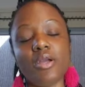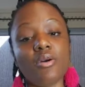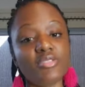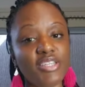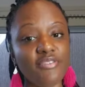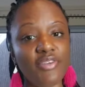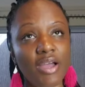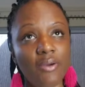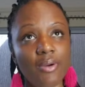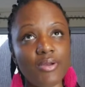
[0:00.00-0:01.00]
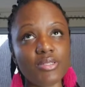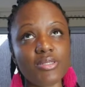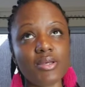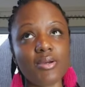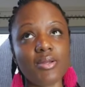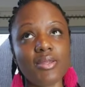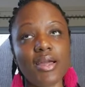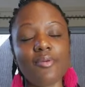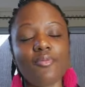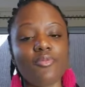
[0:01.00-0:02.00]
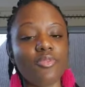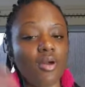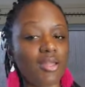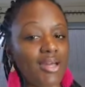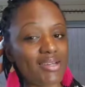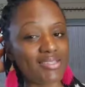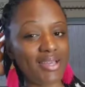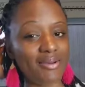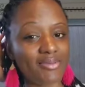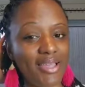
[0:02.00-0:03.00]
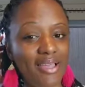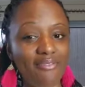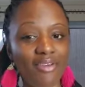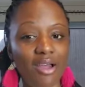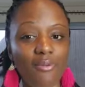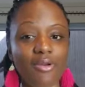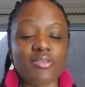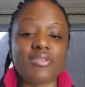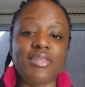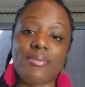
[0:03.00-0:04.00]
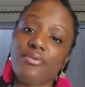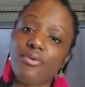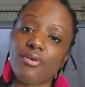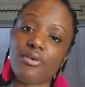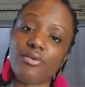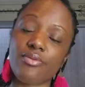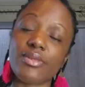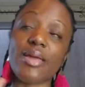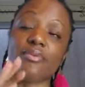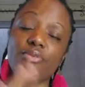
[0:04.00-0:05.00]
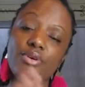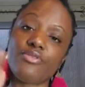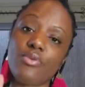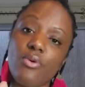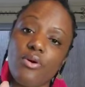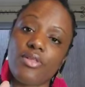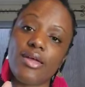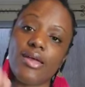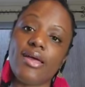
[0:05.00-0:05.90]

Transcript: go see the fireworks like a lot of times they have fireworks the day before the day before the fourth